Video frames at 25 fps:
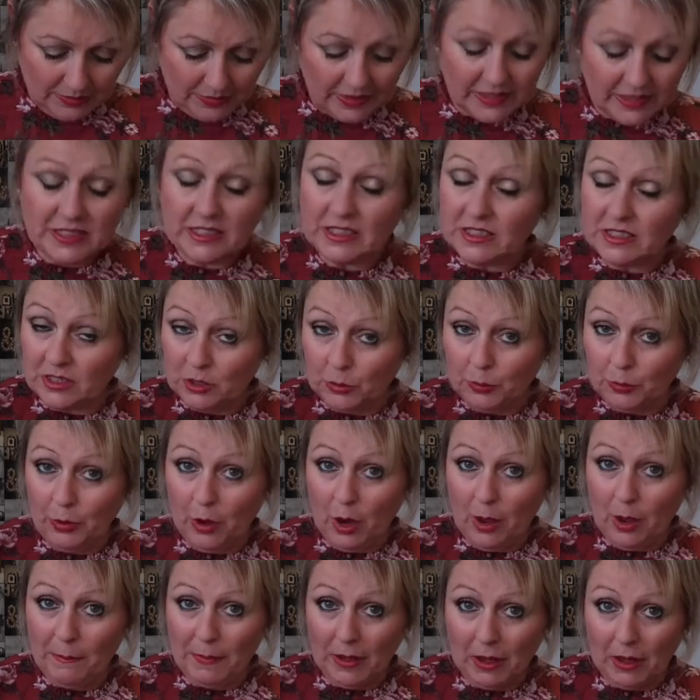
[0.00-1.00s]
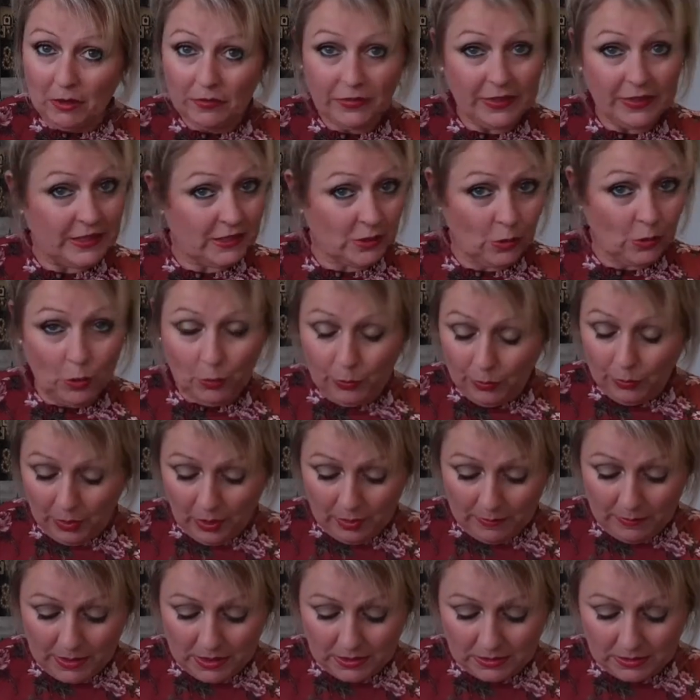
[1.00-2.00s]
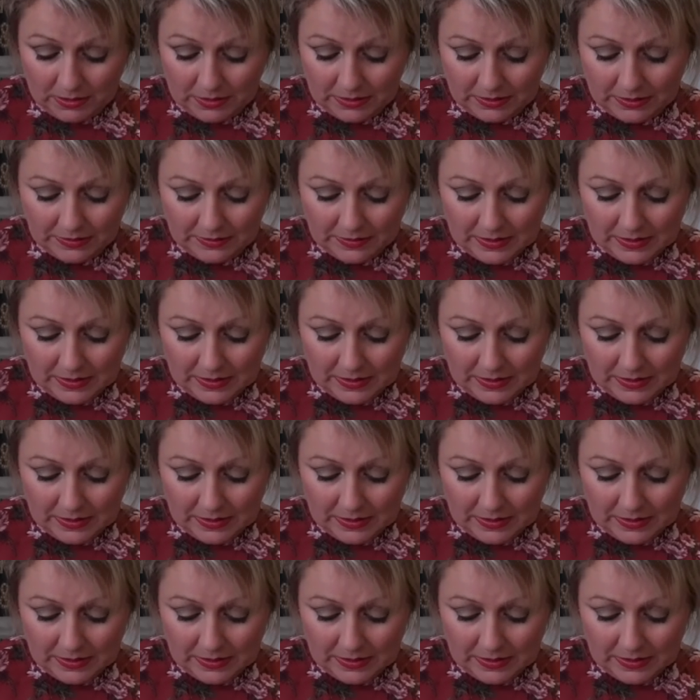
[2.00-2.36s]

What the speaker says: this is still Primark. These are all Primark.